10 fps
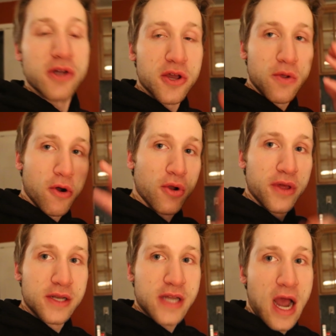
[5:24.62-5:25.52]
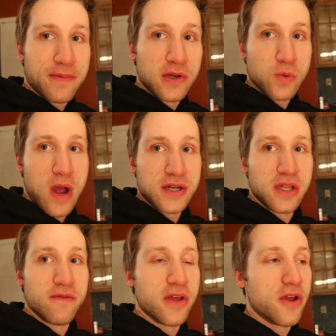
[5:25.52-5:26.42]
to all you early adopters
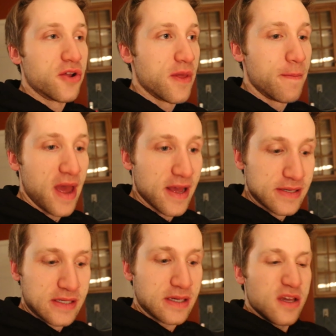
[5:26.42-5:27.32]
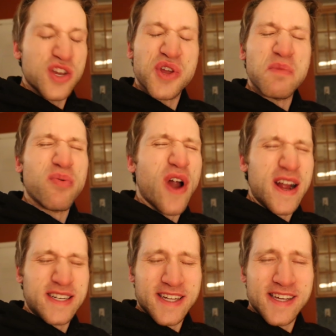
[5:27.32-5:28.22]
watching the video, you're the best. You're the
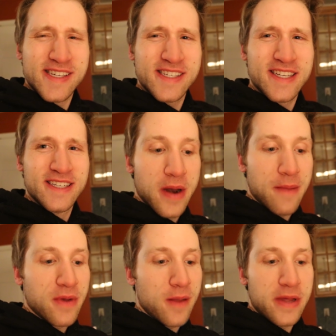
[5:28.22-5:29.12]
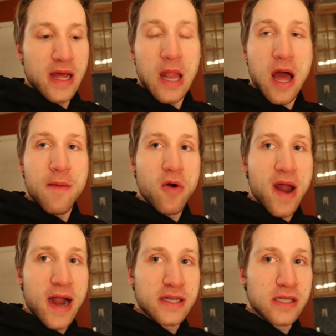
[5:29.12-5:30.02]
brightest. But I'm gonna be a lot more
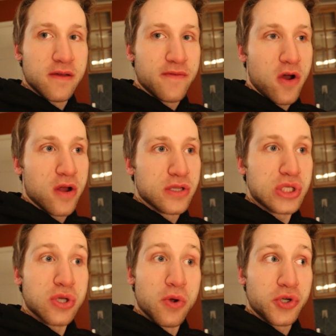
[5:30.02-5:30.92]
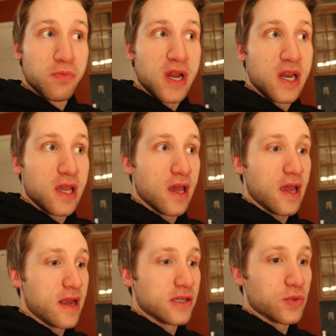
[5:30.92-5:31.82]
active on social
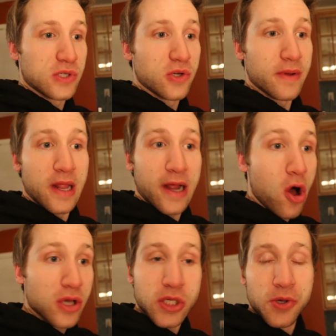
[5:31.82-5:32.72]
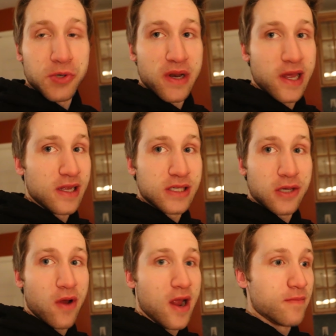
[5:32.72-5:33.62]
media and Twitch streaming, like all social media,
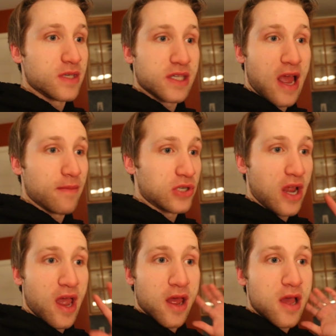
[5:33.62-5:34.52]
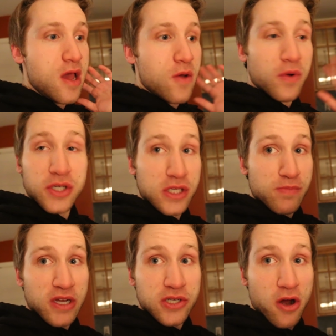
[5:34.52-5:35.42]
Instagram, Snapchat, which
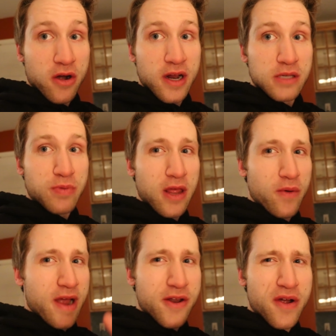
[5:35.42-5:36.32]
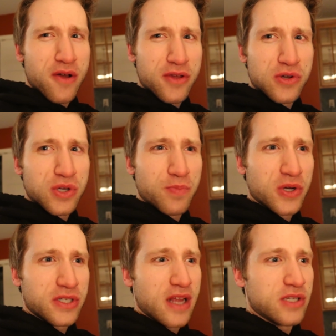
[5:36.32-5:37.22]
is Mick Jagger by the way. I know I don't usually
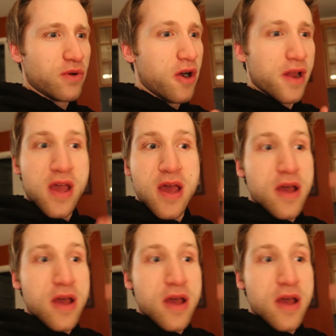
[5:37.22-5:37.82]
push that too hard.